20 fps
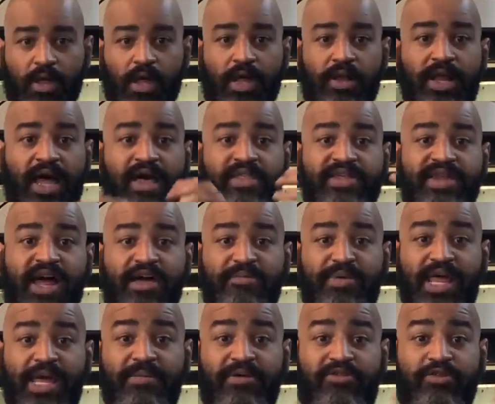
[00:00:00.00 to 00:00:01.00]
Now that I've
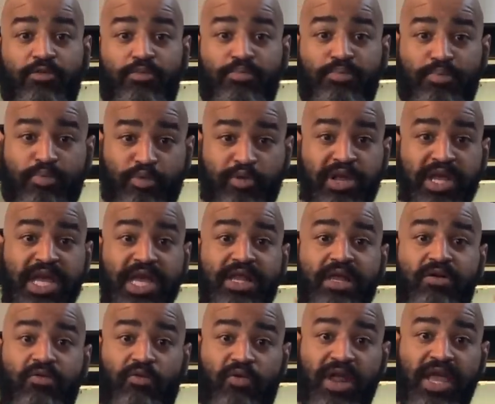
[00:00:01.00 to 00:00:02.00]
been able to breed
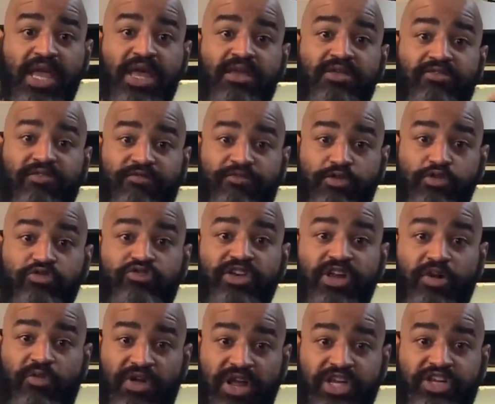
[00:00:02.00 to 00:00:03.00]
and raise a few
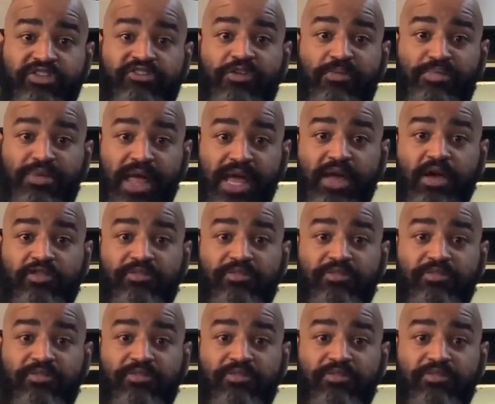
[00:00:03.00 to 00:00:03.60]
generations of plecos